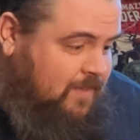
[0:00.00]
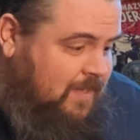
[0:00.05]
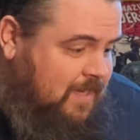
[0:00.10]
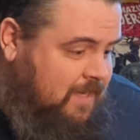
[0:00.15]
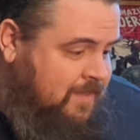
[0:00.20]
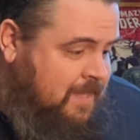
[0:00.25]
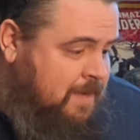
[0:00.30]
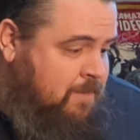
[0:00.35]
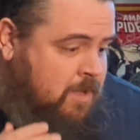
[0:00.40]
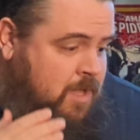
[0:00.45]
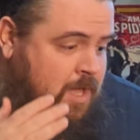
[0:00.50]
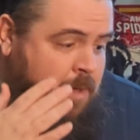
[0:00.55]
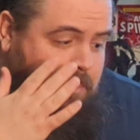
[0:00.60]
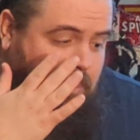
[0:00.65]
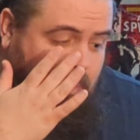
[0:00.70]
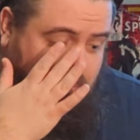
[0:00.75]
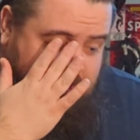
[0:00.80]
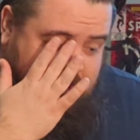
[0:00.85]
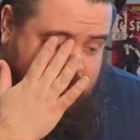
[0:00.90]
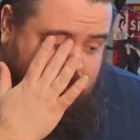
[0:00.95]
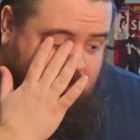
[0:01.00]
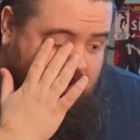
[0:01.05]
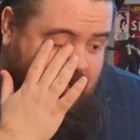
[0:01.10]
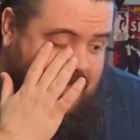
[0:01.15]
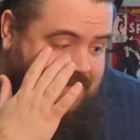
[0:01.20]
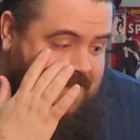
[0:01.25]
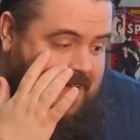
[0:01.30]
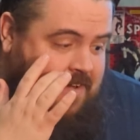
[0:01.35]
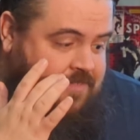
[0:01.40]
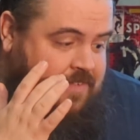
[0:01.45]
Now, a couple did
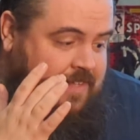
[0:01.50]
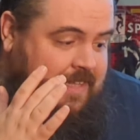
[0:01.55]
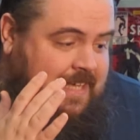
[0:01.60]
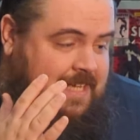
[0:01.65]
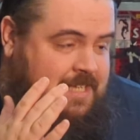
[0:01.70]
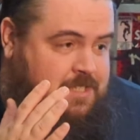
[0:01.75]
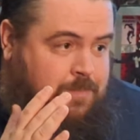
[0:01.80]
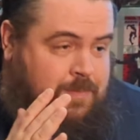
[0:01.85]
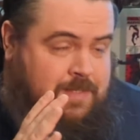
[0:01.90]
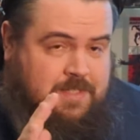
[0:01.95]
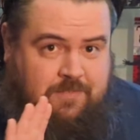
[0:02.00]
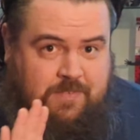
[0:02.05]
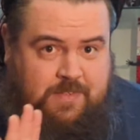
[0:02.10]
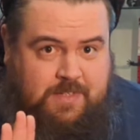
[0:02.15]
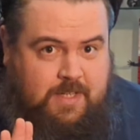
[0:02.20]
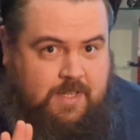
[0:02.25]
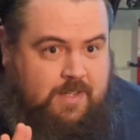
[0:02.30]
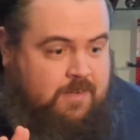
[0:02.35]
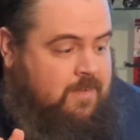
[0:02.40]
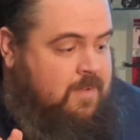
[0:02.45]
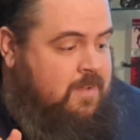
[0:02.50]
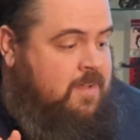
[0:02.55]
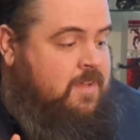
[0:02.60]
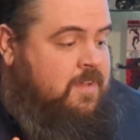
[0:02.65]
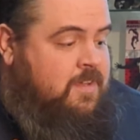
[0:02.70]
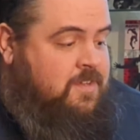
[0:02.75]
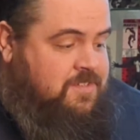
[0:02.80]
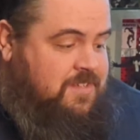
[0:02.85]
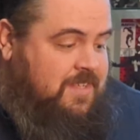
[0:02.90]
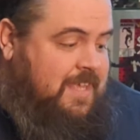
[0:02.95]
arrive after last week's video,
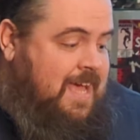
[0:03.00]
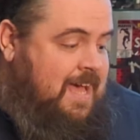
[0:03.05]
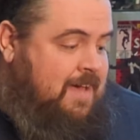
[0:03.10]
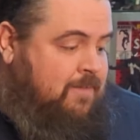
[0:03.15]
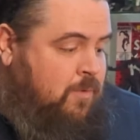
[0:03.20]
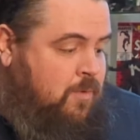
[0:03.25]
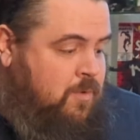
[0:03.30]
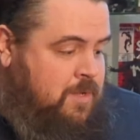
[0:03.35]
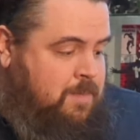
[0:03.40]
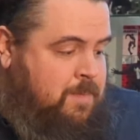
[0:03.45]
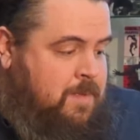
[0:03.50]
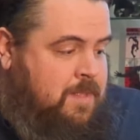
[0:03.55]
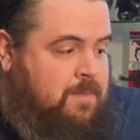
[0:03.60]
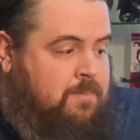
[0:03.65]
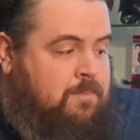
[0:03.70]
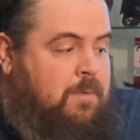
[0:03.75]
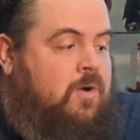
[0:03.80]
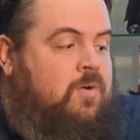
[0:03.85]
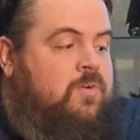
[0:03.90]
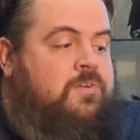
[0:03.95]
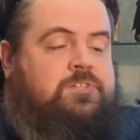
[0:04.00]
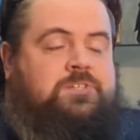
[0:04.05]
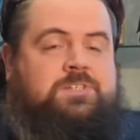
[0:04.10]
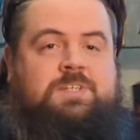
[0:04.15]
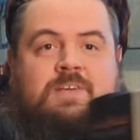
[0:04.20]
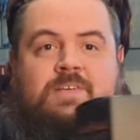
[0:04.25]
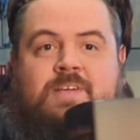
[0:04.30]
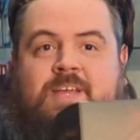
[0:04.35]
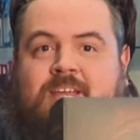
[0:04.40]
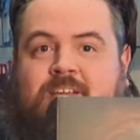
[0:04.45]
so they have already been unboxed.
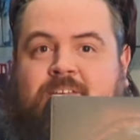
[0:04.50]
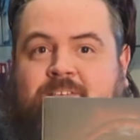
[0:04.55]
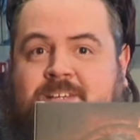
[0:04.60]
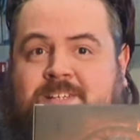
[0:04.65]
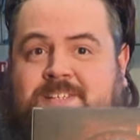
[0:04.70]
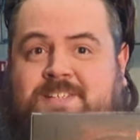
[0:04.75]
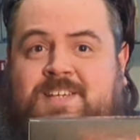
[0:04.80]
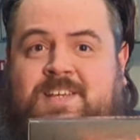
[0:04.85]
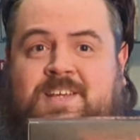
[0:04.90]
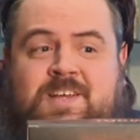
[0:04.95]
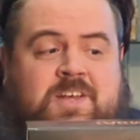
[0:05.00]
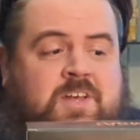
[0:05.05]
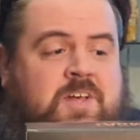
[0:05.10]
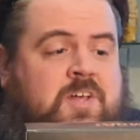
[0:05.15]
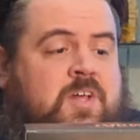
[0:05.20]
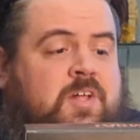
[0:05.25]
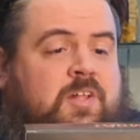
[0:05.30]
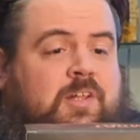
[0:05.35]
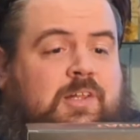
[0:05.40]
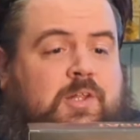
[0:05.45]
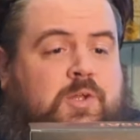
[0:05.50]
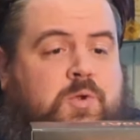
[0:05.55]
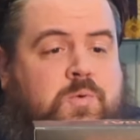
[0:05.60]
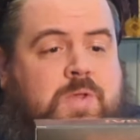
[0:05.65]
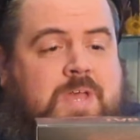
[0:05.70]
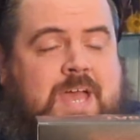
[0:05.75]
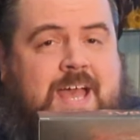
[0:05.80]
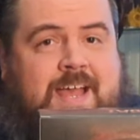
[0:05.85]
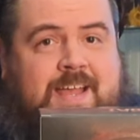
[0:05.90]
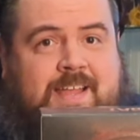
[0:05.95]
So here is Liu
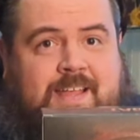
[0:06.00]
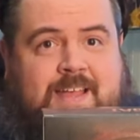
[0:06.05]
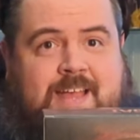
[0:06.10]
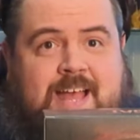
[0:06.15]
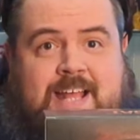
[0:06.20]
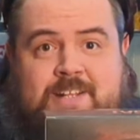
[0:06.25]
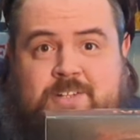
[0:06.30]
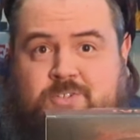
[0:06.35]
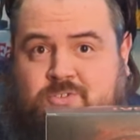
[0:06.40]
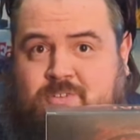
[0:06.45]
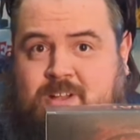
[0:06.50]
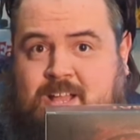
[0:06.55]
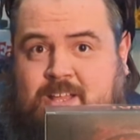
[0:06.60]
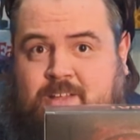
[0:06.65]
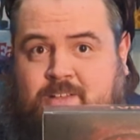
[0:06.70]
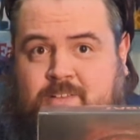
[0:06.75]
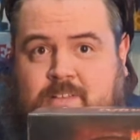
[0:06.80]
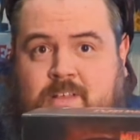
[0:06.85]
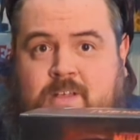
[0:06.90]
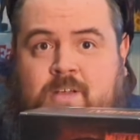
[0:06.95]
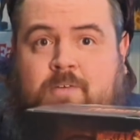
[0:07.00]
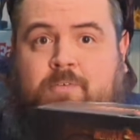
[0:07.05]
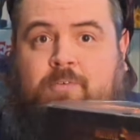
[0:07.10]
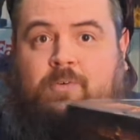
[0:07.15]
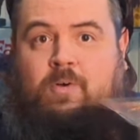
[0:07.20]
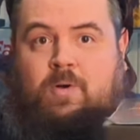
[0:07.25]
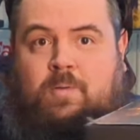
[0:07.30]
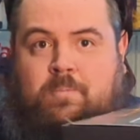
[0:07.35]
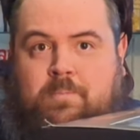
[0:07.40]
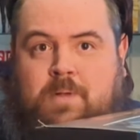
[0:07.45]
Kang and Dragon
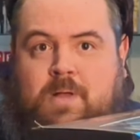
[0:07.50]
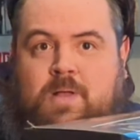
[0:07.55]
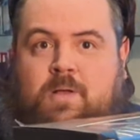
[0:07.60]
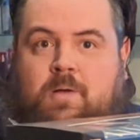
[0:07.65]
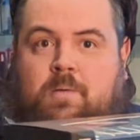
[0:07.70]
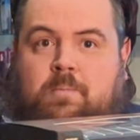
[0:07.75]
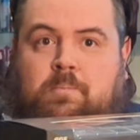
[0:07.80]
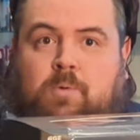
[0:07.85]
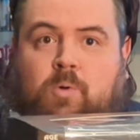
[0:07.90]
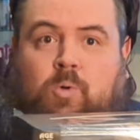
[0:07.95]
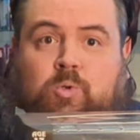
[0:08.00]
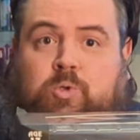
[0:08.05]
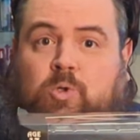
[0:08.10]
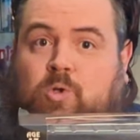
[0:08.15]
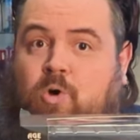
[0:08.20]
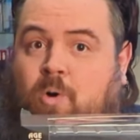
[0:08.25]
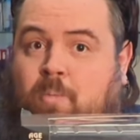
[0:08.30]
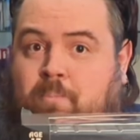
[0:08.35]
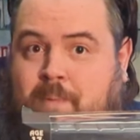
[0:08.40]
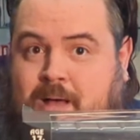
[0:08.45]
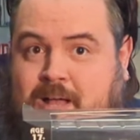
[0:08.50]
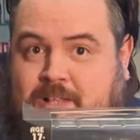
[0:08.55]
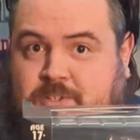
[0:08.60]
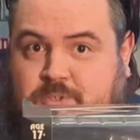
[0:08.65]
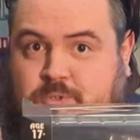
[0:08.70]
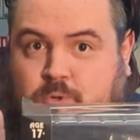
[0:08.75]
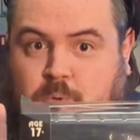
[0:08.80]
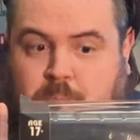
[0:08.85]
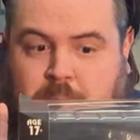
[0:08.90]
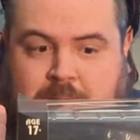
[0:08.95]
from Mortal Kombat and
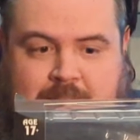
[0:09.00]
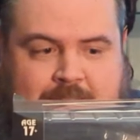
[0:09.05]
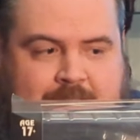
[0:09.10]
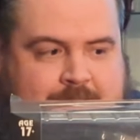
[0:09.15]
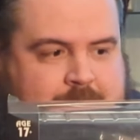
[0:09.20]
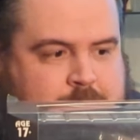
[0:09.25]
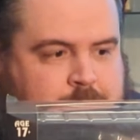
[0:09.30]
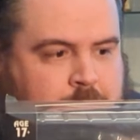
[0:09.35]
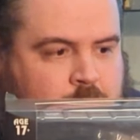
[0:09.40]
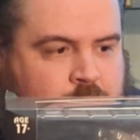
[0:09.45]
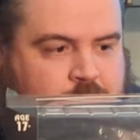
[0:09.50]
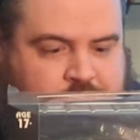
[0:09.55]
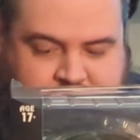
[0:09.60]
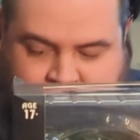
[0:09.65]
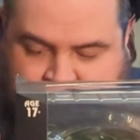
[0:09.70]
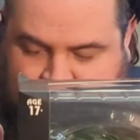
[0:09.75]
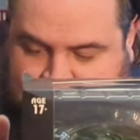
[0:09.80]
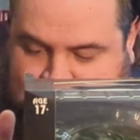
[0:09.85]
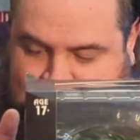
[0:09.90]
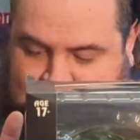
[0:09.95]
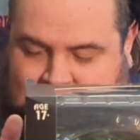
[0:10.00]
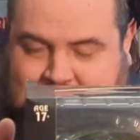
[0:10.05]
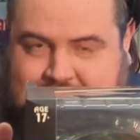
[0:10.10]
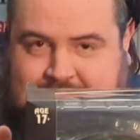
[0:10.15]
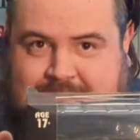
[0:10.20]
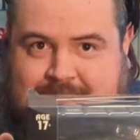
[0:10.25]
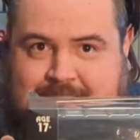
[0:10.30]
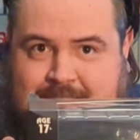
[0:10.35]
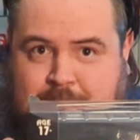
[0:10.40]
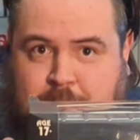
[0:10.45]
Storm Collectibles. As I
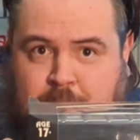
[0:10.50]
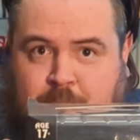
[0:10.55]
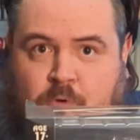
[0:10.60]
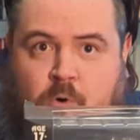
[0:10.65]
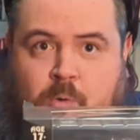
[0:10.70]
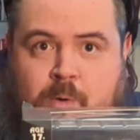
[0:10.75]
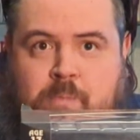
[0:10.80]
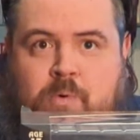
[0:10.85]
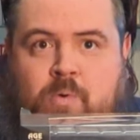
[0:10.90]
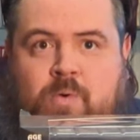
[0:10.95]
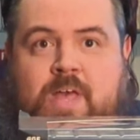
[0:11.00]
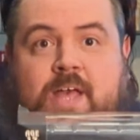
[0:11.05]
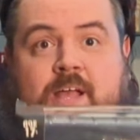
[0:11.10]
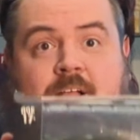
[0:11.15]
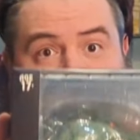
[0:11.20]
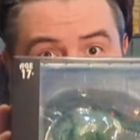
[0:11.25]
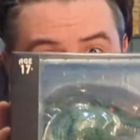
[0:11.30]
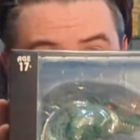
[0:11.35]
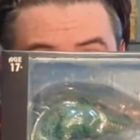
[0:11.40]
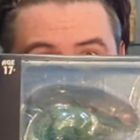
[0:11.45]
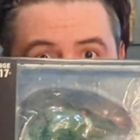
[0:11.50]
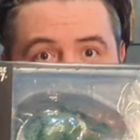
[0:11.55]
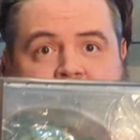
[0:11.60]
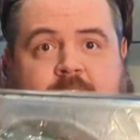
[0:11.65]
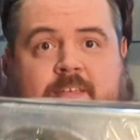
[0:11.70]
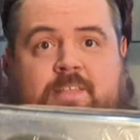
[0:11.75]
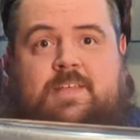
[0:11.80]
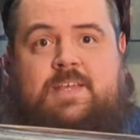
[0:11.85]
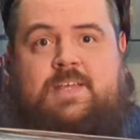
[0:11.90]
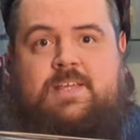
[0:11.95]
said before, we will get a closer look
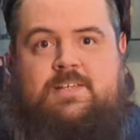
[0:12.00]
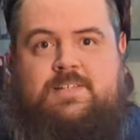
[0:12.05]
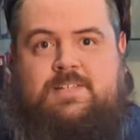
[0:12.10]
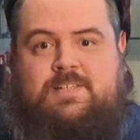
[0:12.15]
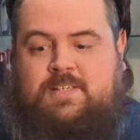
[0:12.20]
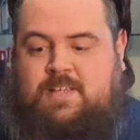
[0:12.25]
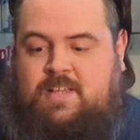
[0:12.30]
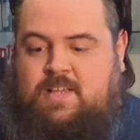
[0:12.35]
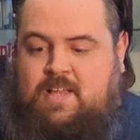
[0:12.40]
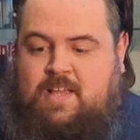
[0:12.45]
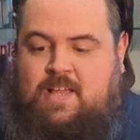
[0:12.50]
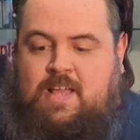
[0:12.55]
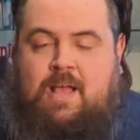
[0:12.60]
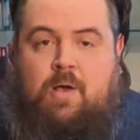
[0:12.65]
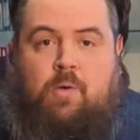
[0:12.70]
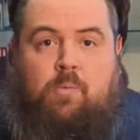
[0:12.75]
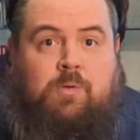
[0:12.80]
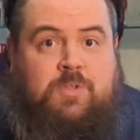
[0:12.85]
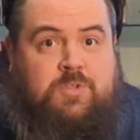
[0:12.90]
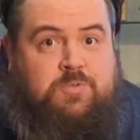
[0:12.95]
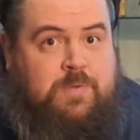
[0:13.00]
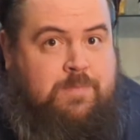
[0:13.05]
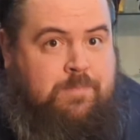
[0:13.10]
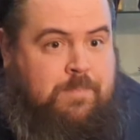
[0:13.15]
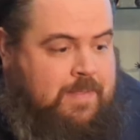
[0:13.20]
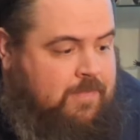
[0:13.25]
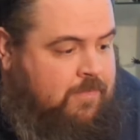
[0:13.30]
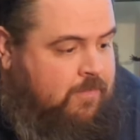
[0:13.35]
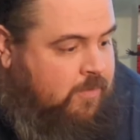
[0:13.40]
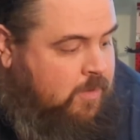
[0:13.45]
at these once we've
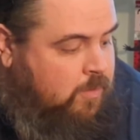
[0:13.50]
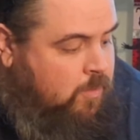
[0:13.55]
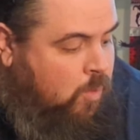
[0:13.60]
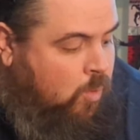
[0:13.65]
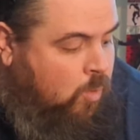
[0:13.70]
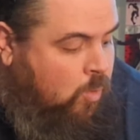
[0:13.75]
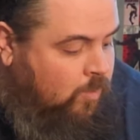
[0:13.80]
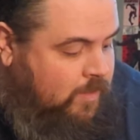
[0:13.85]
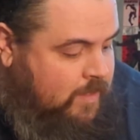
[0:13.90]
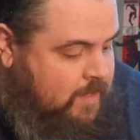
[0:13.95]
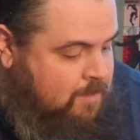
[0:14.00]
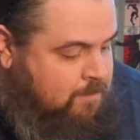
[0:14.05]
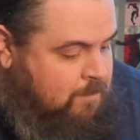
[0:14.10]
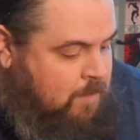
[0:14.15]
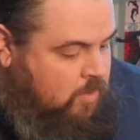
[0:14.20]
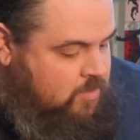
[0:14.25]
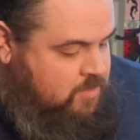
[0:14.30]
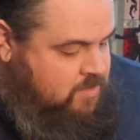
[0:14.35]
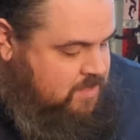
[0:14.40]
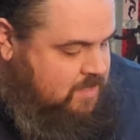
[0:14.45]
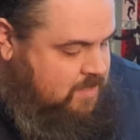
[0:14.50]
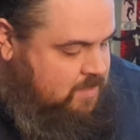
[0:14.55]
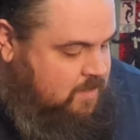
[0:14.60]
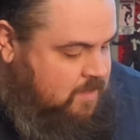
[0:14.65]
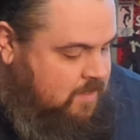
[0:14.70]
been through all the unboxing.